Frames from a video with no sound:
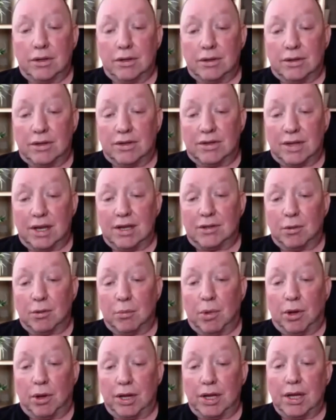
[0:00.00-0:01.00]
to, to, see
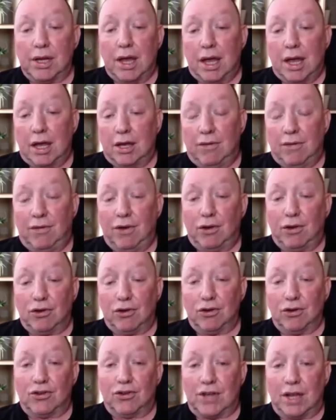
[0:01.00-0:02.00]
somebody, if you could
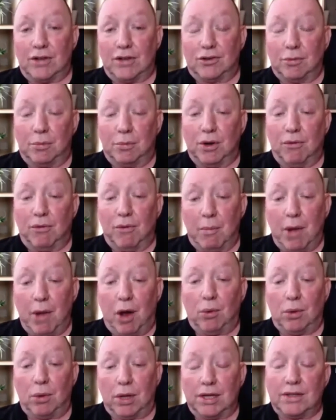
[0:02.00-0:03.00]
just send somebody
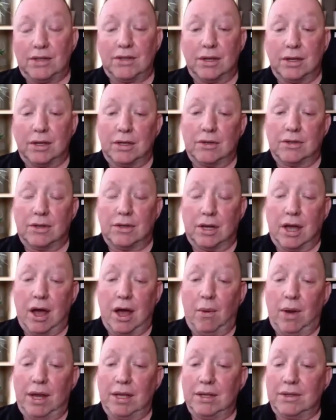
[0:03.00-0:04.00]
remotely to, to
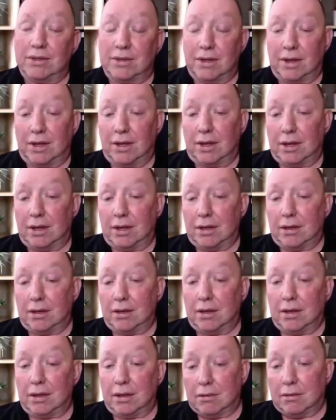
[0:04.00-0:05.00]
go into the,
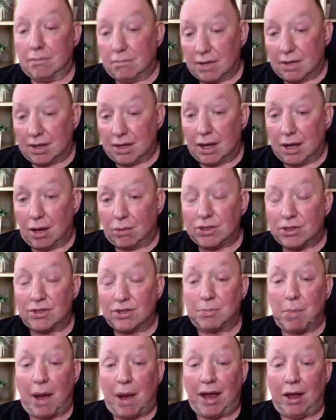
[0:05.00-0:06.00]
you know, to
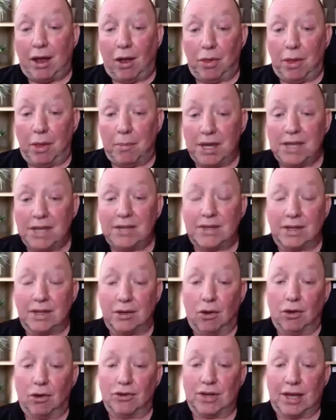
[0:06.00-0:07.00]
spy on the meeting
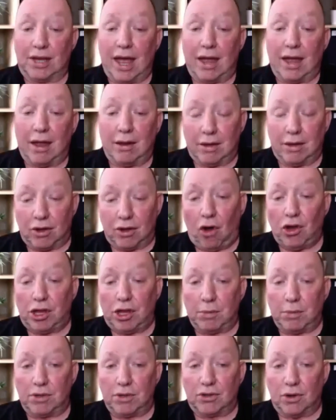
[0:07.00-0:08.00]
or to get the
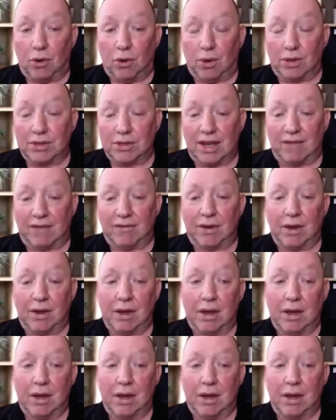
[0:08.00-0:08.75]
documents or whatever,